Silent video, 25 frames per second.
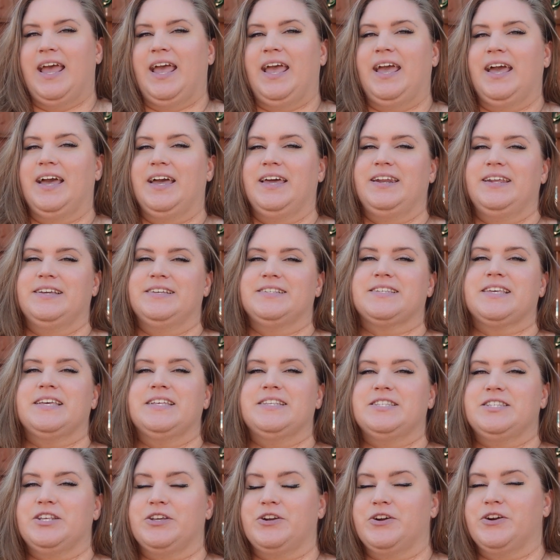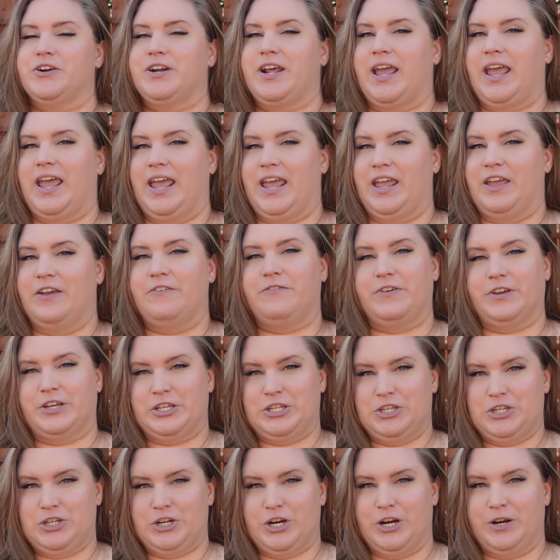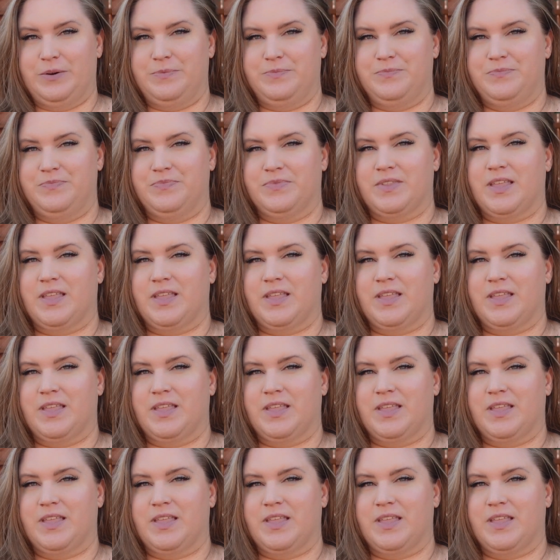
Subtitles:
and is considered a fixture.